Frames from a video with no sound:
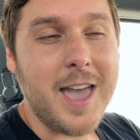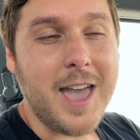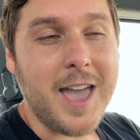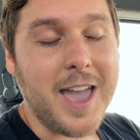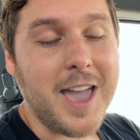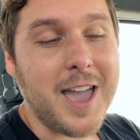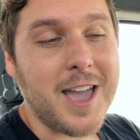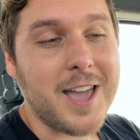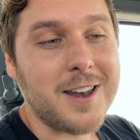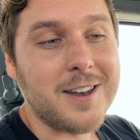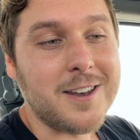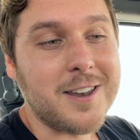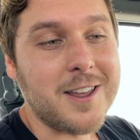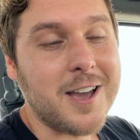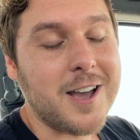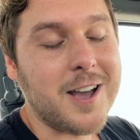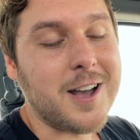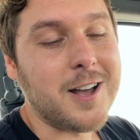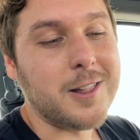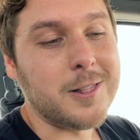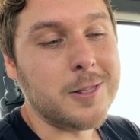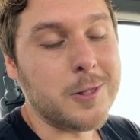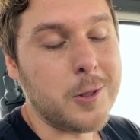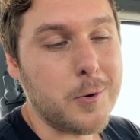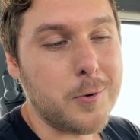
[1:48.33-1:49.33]
And
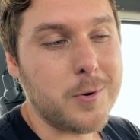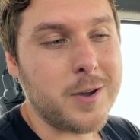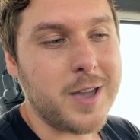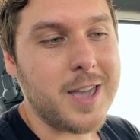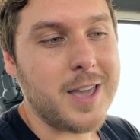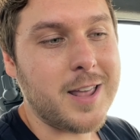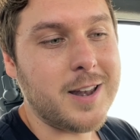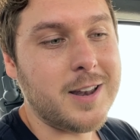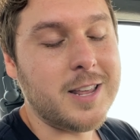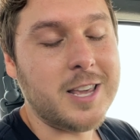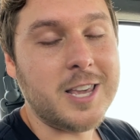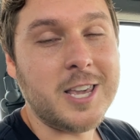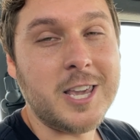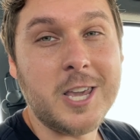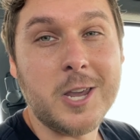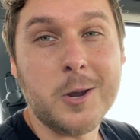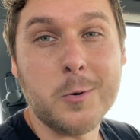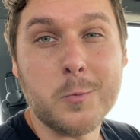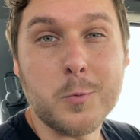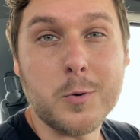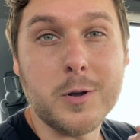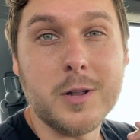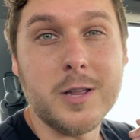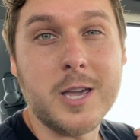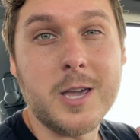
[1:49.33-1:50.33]
uh, Logan, he
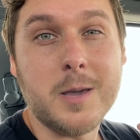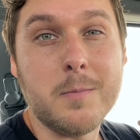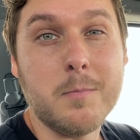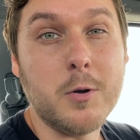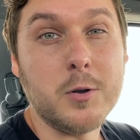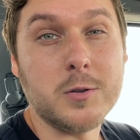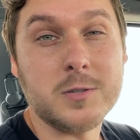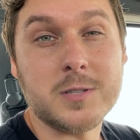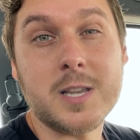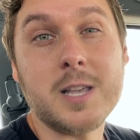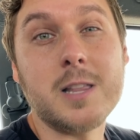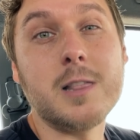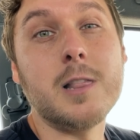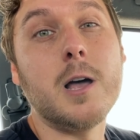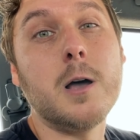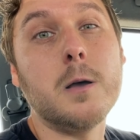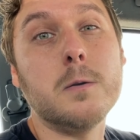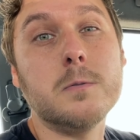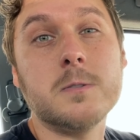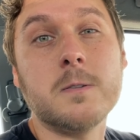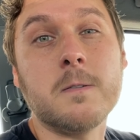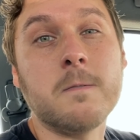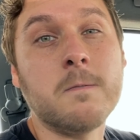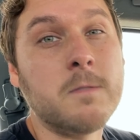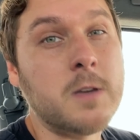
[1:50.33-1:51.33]
really mostly
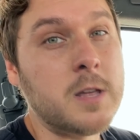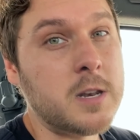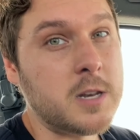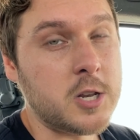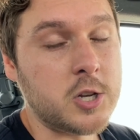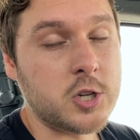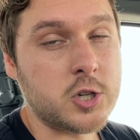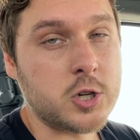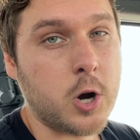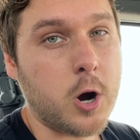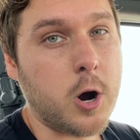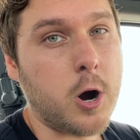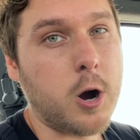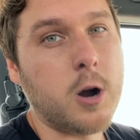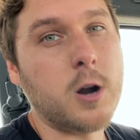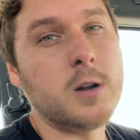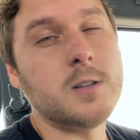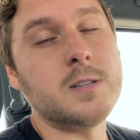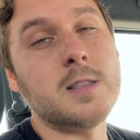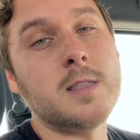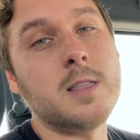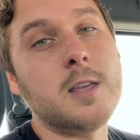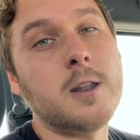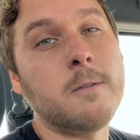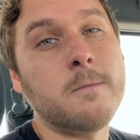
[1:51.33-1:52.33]
loves vintage
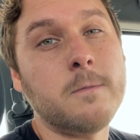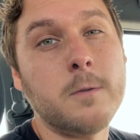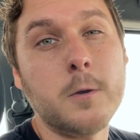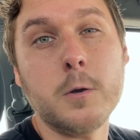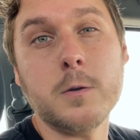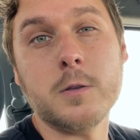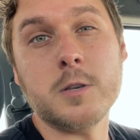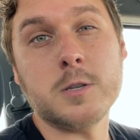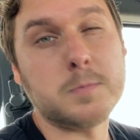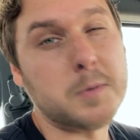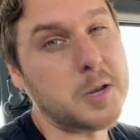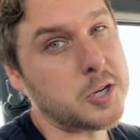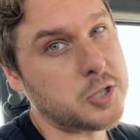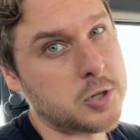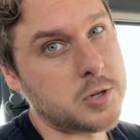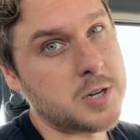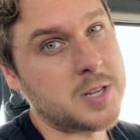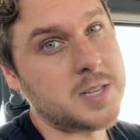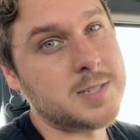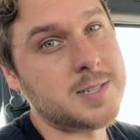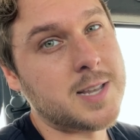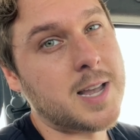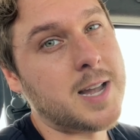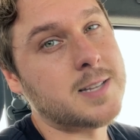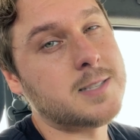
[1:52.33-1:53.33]
cards and then a few of the specialty
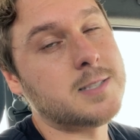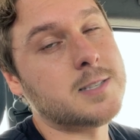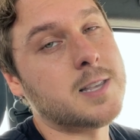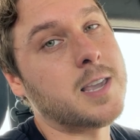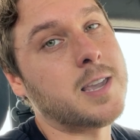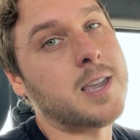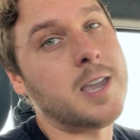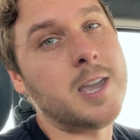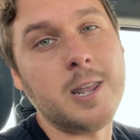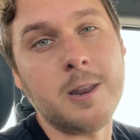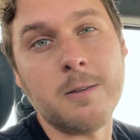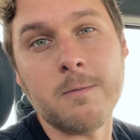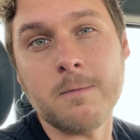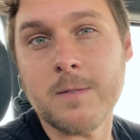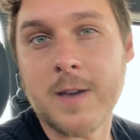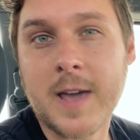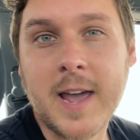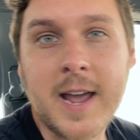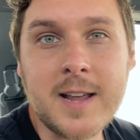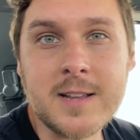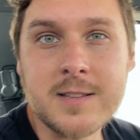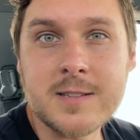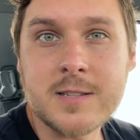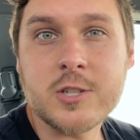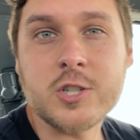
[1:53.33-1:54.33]
sets like Hidden
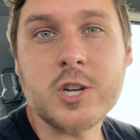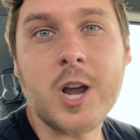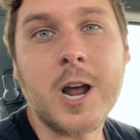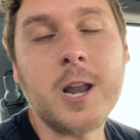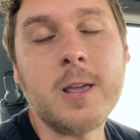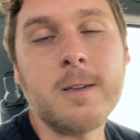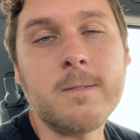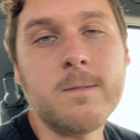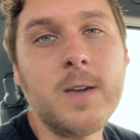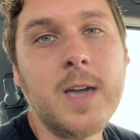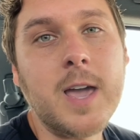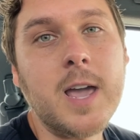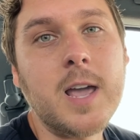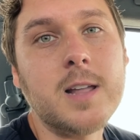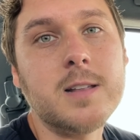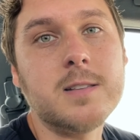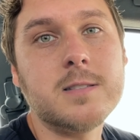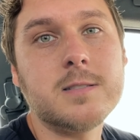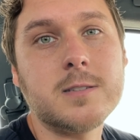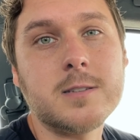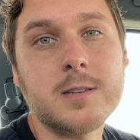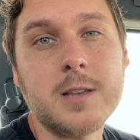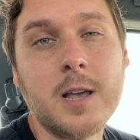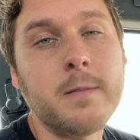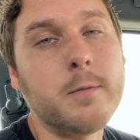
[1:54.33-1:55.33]
Fates, Shining
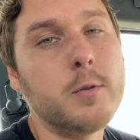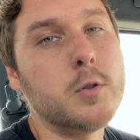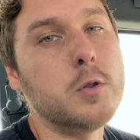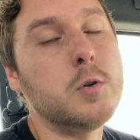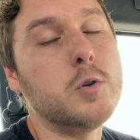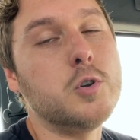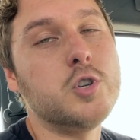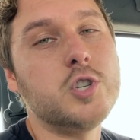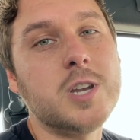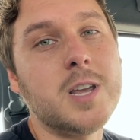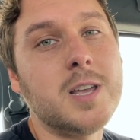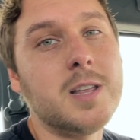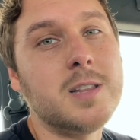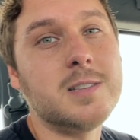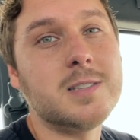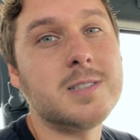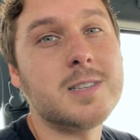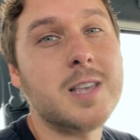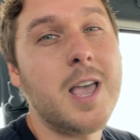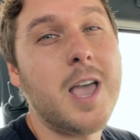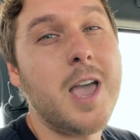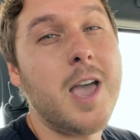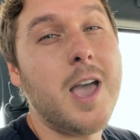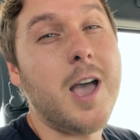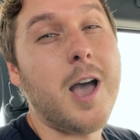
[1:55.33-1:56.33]
Fates, Evolutions.
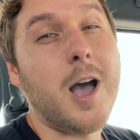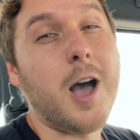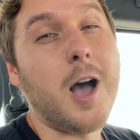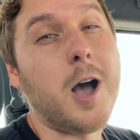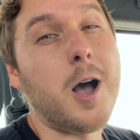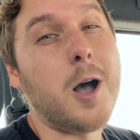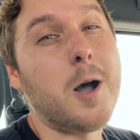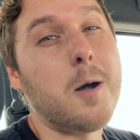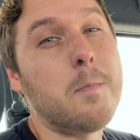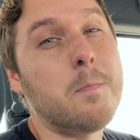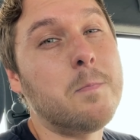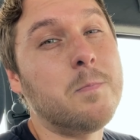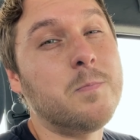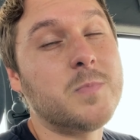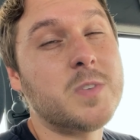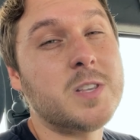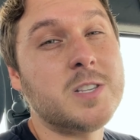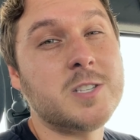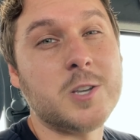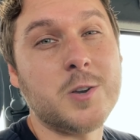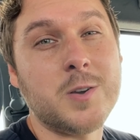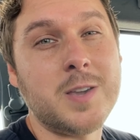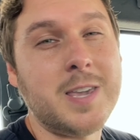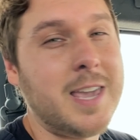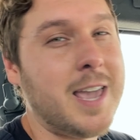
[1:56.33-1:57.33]
Um,
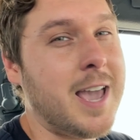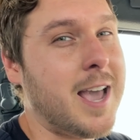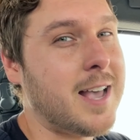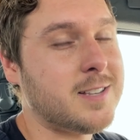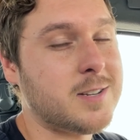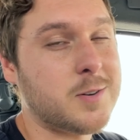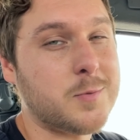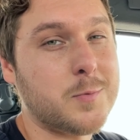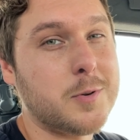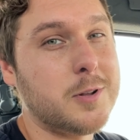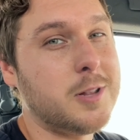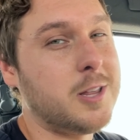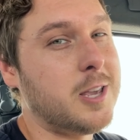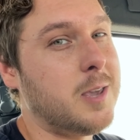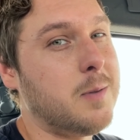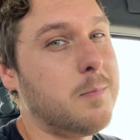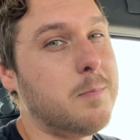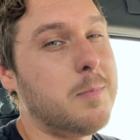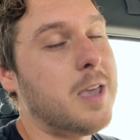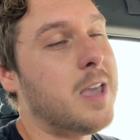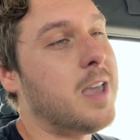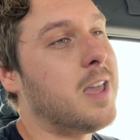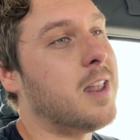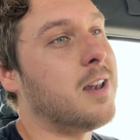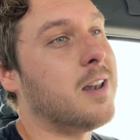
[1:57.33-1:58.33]
so he hasn't really
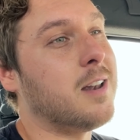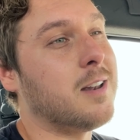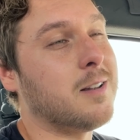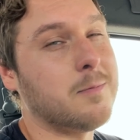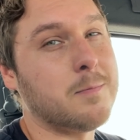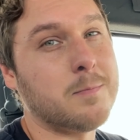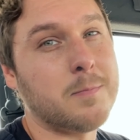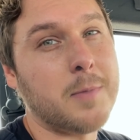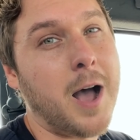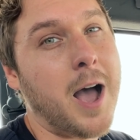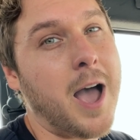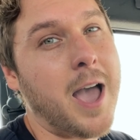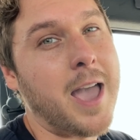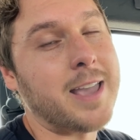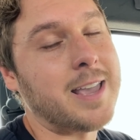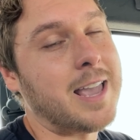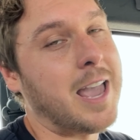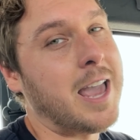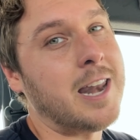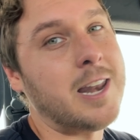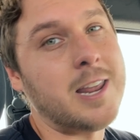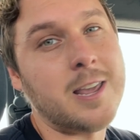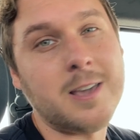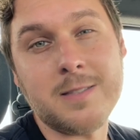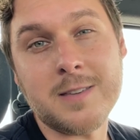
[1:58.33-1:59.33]
been buying
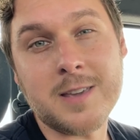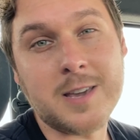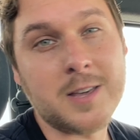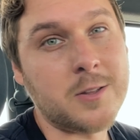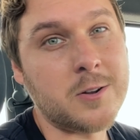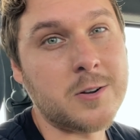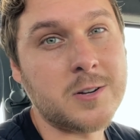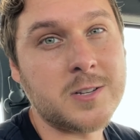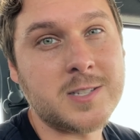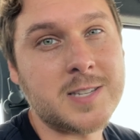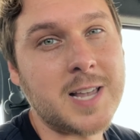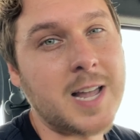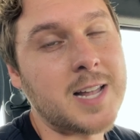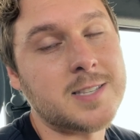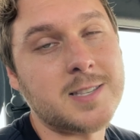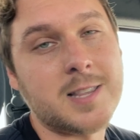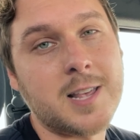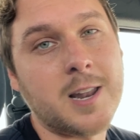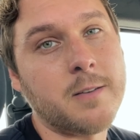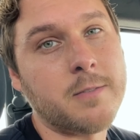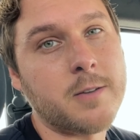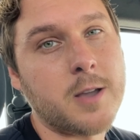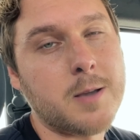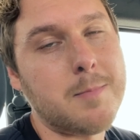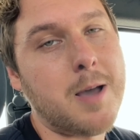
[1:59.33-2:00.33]
any of the other sets
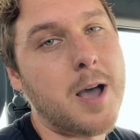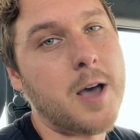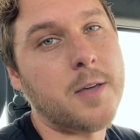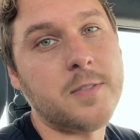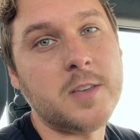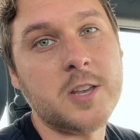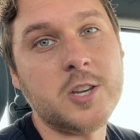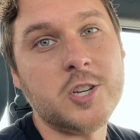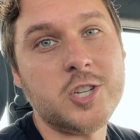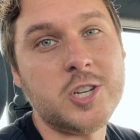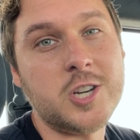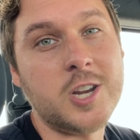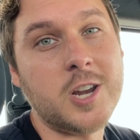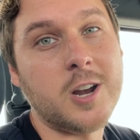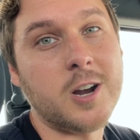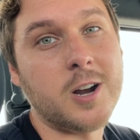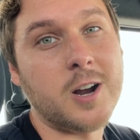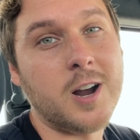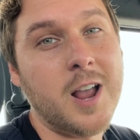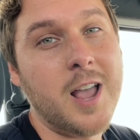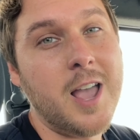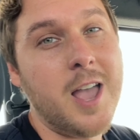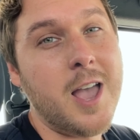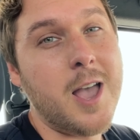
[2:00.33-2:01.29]
that have come out this year,